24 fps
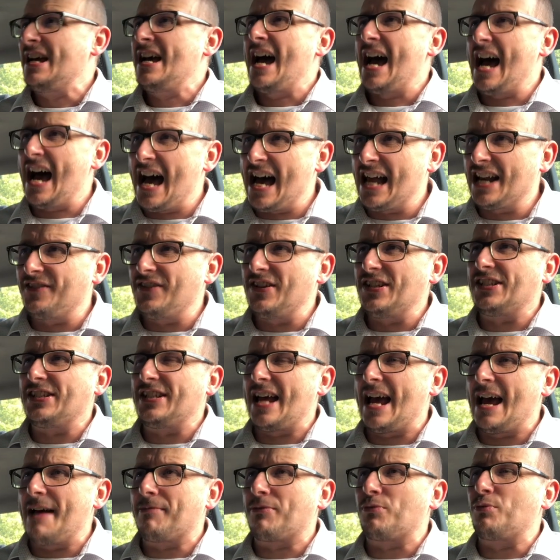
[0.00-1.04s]
Out of his
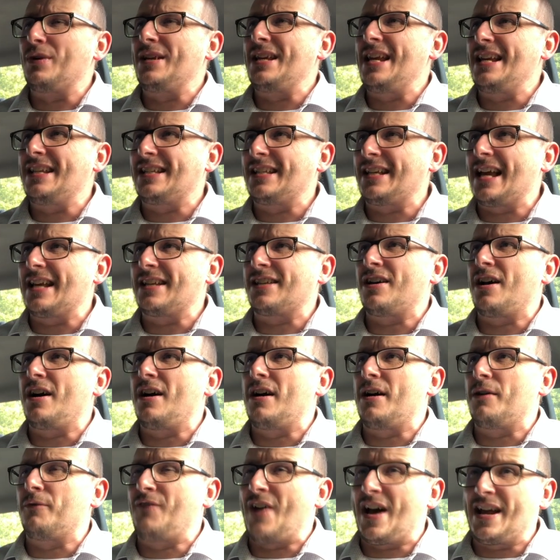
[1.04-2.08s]
depth. We need to get
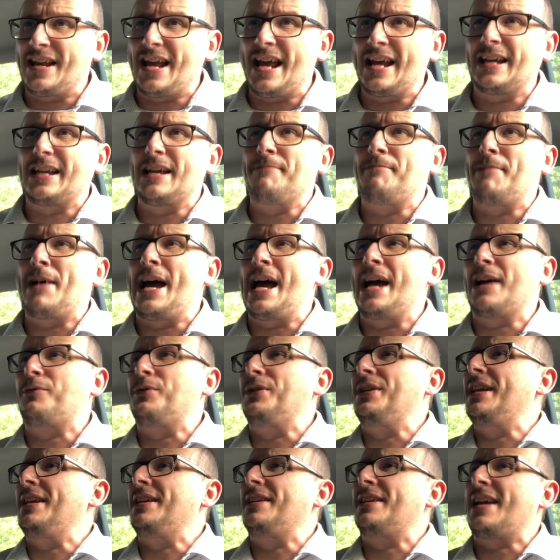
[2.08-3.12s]
our Van Henker back. We
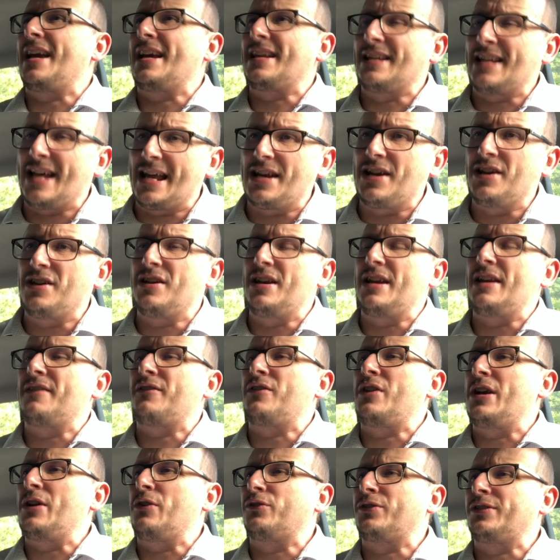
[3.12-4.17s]
need to get Lenihan in a
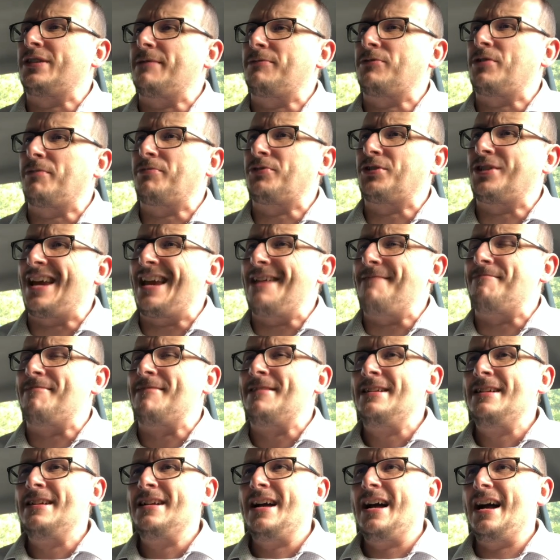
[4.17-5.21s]
tip-top shape.
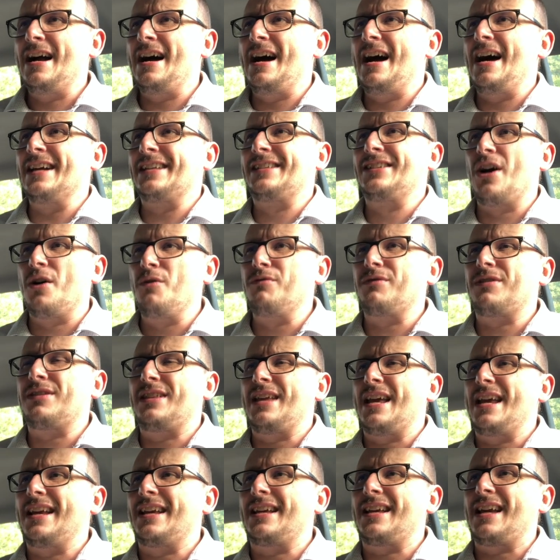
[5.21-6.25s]
I don't
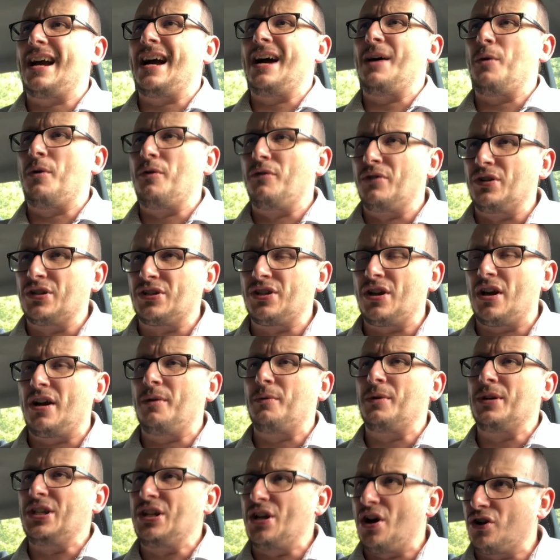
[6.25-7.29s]
think our
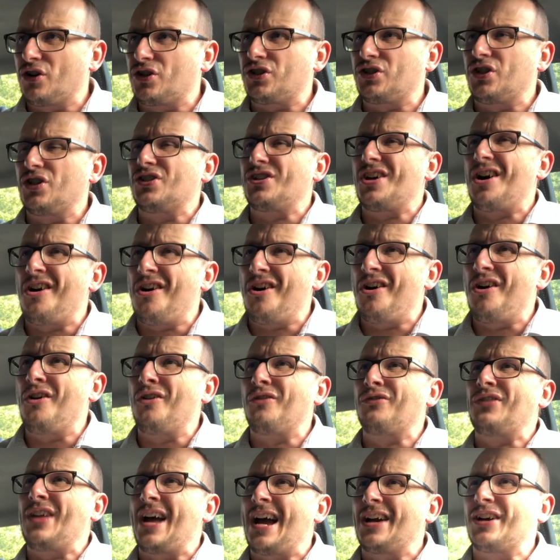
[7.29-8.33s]
youngsters
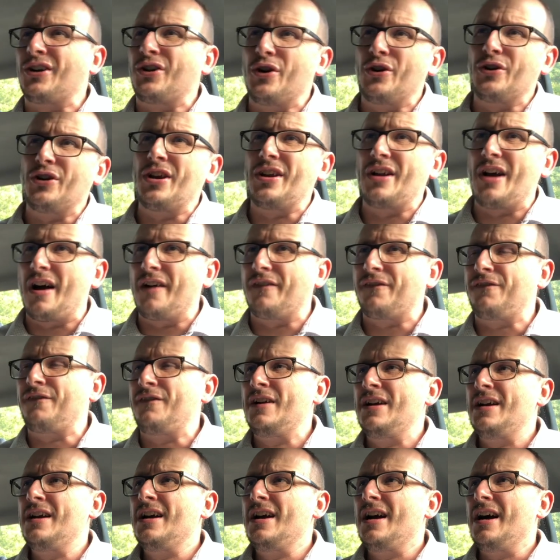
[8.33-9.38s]
are that good enough,
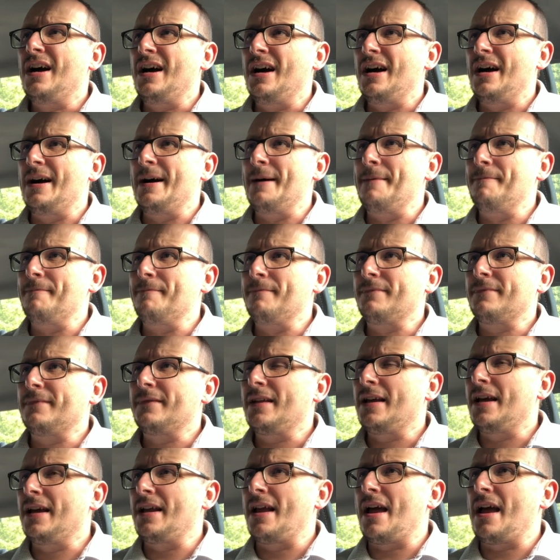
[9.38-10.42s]
and
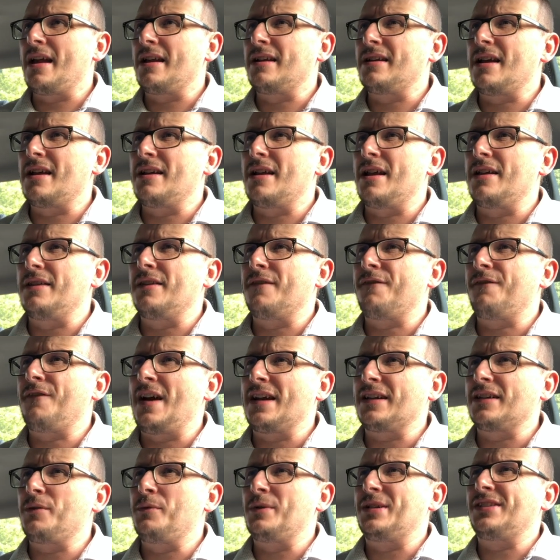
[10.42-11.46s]
the
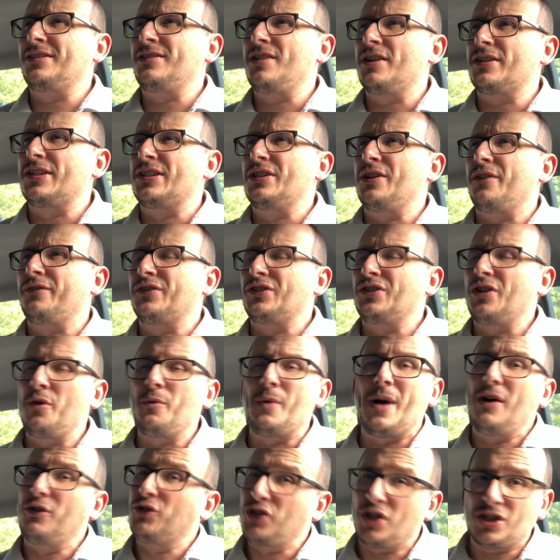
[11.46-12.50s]
fact that we started off so
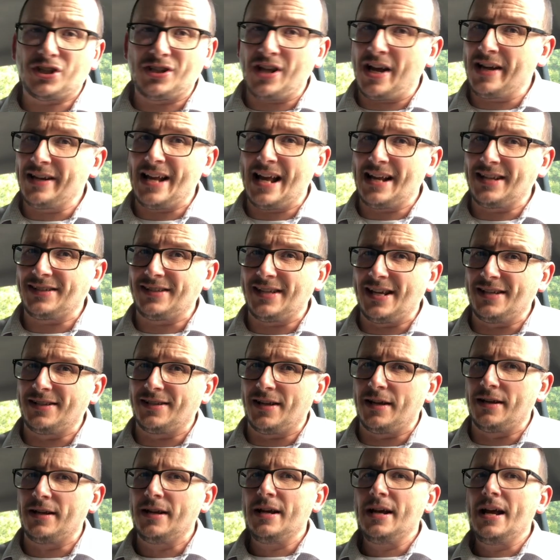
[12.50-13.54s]
well just like last
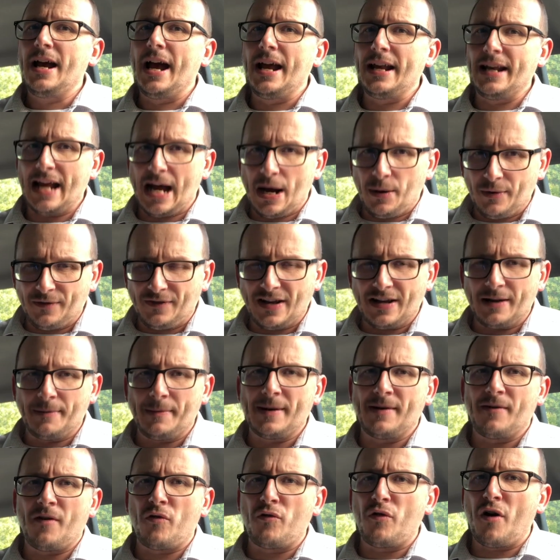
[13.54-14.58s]
season and now we've hit a
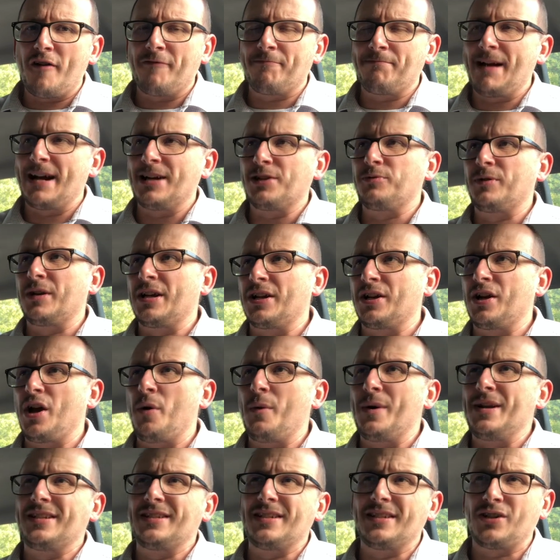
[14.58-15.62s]
bit of a rough patch. We're going to go
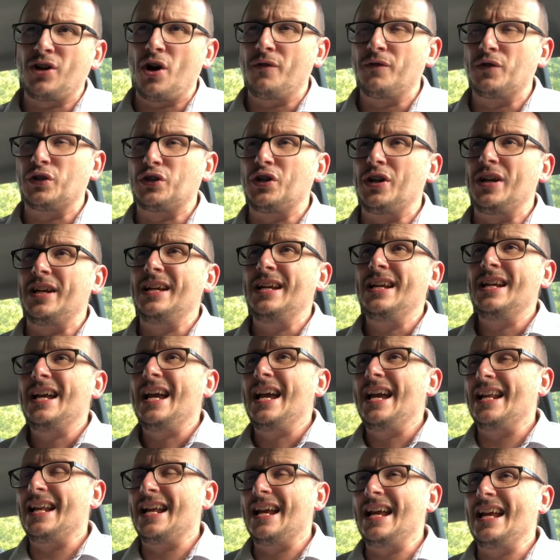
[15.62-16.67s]
into Coventry
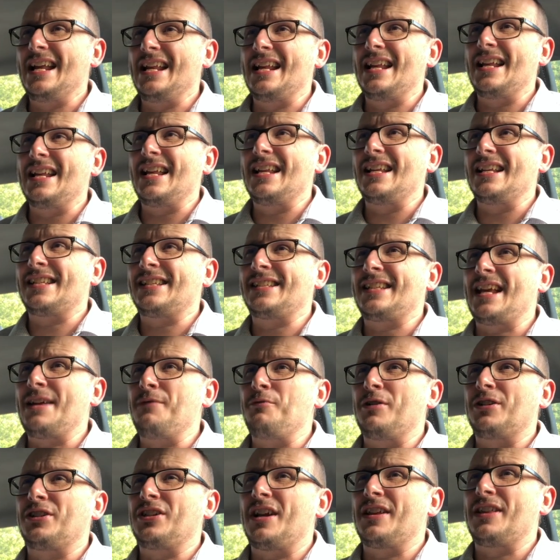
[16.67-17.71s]
in a state
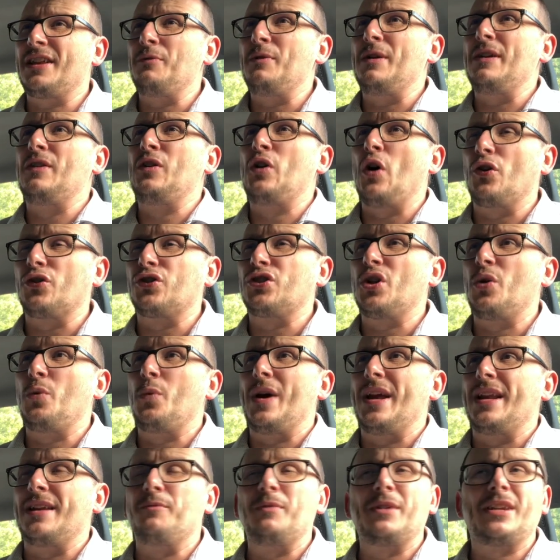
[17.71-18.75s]
which I think we've got to
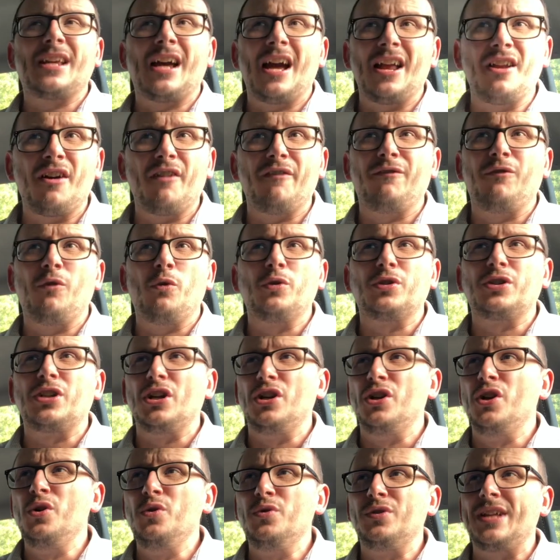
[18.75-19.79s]
win. We cannot afford to
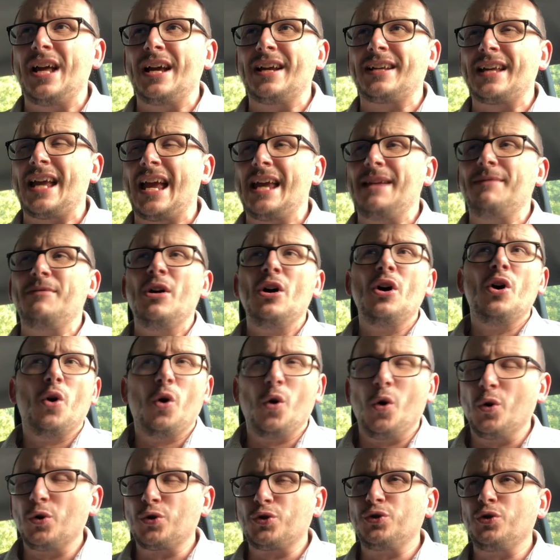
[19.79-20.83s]
lose that game
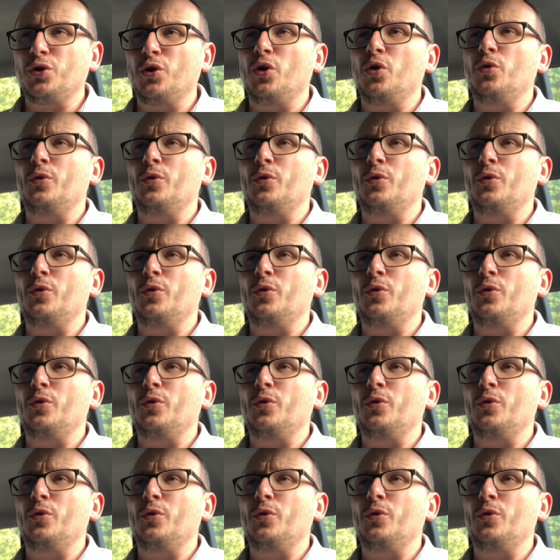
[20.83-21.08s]
or draw.